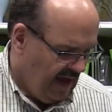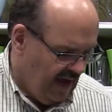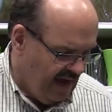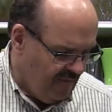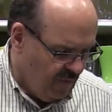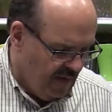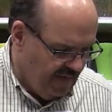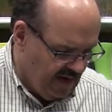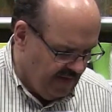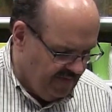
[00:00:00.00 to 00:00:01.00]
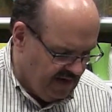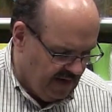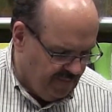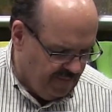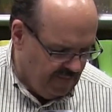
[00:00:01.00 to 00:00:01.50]
I have one that I've
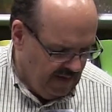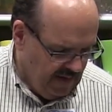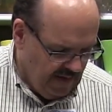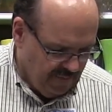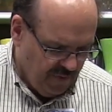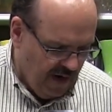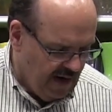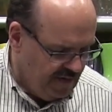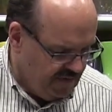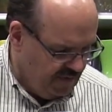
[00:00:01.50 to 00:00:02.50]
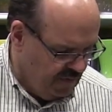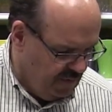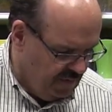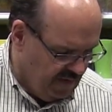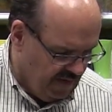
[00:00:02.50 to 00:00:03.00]
done prior
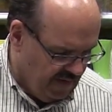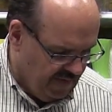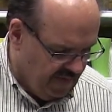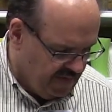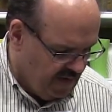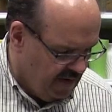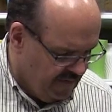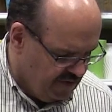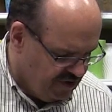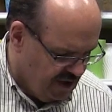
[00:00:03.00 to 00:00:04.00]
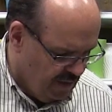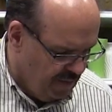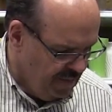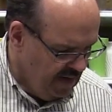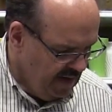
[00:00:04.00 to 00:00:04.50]
to the start of the show,